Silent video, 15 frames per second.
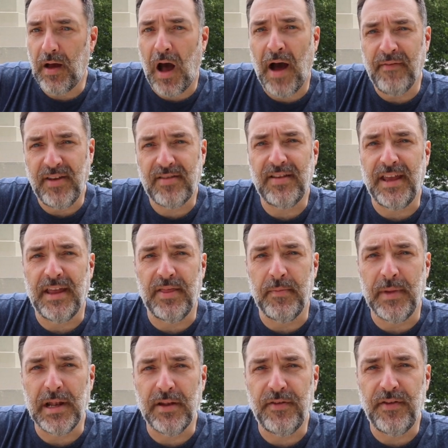Obviously, in
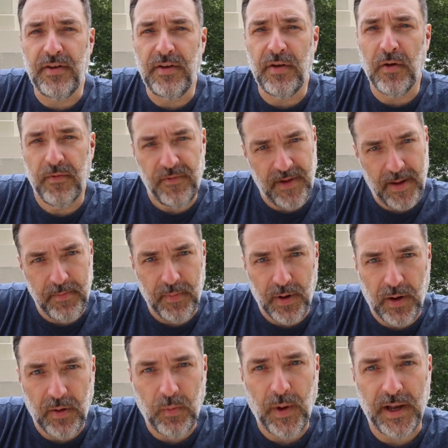the middle of
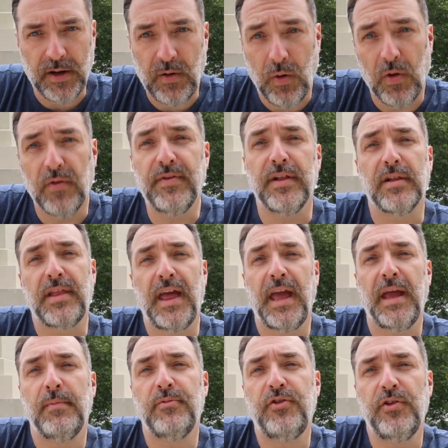November, when Colville
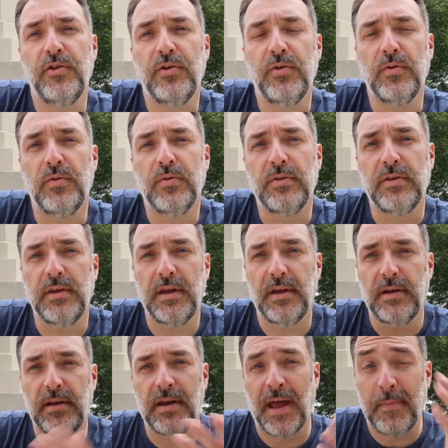came to
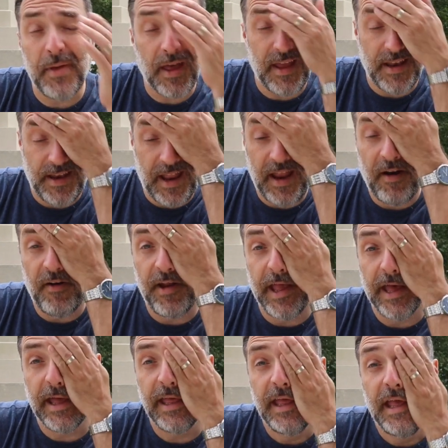the Nijmegen
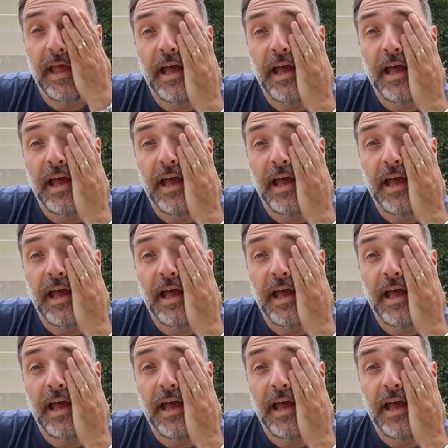area,